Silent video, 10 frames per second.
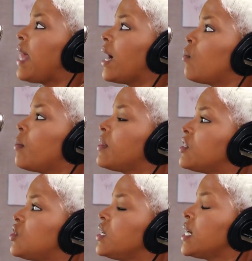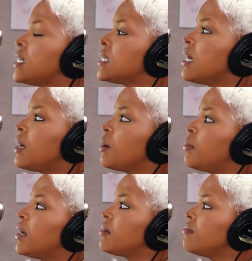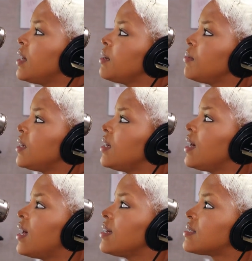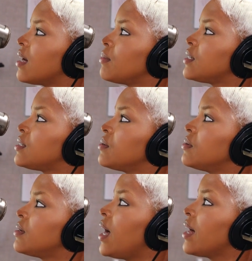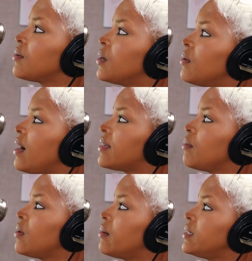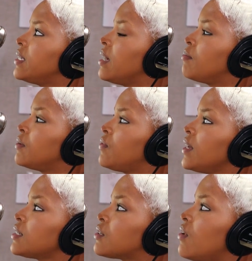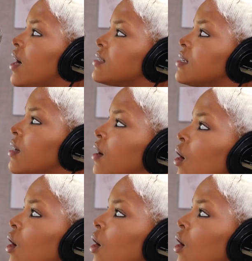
a black woman that she is. But maybe it's coming soon. I don't know. I'll keep you up to date. But fingers crossed,